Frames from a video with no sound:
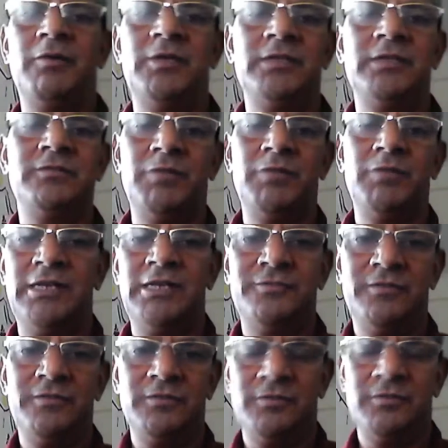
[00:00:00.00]
somebody else
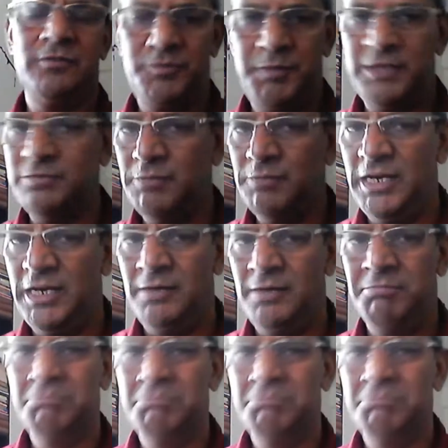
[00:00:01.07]
speaks Malayalam.